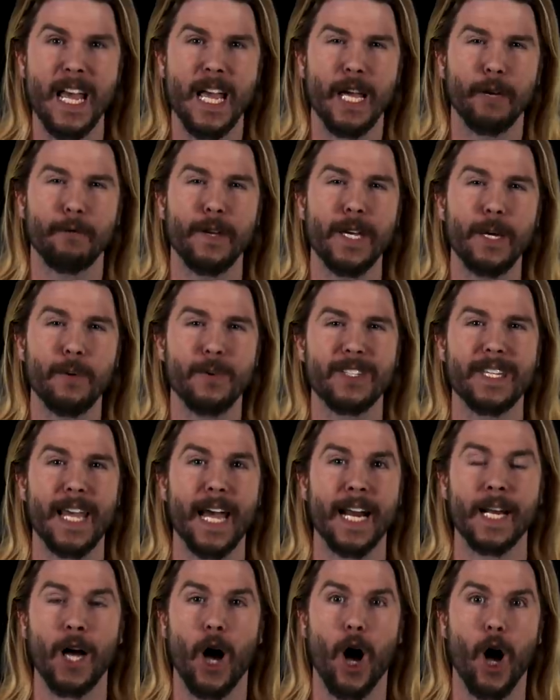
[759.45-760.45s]
if he was
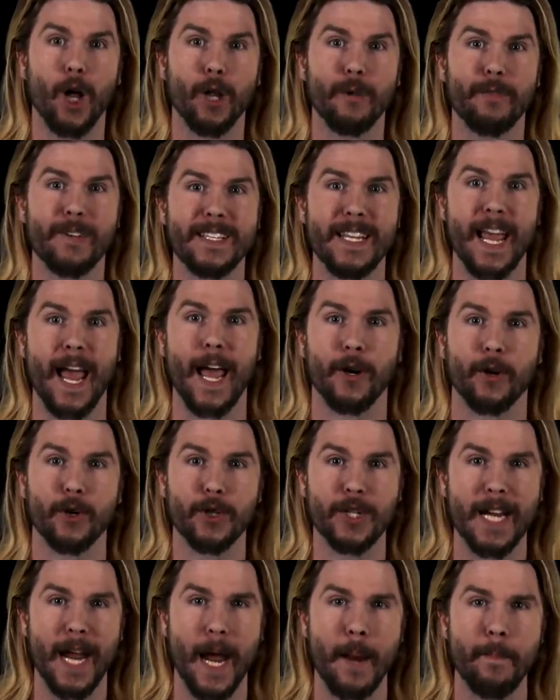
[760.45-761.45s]
getting all of his
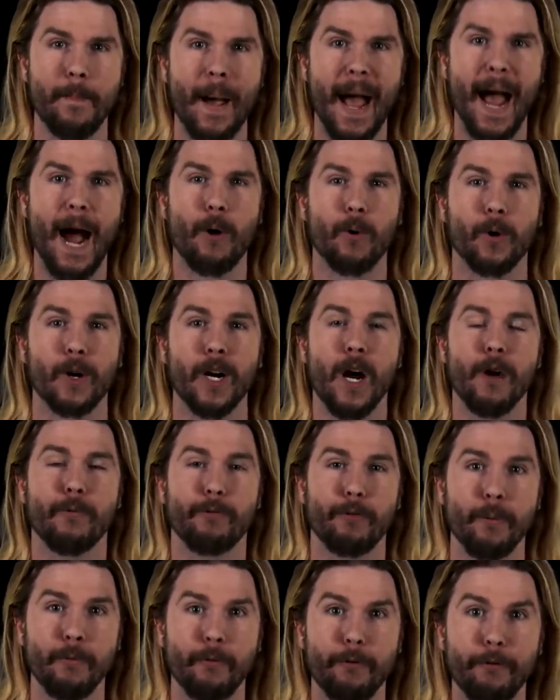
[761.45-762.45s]
energy and power
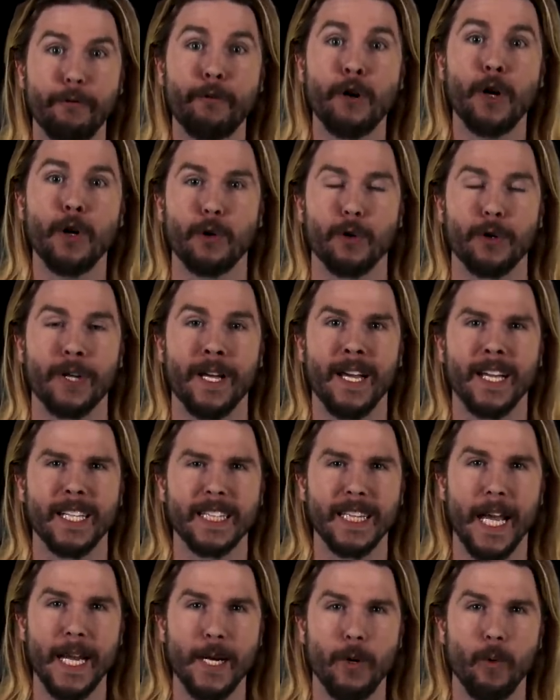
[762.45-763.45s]
from food
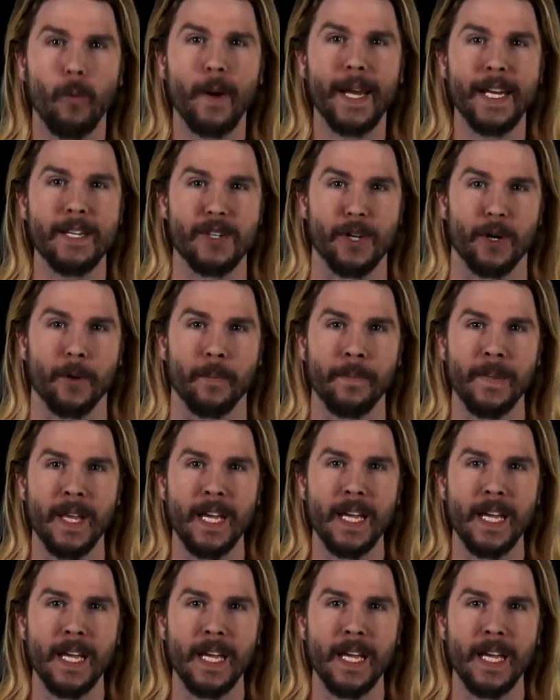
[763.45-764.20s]
like we do.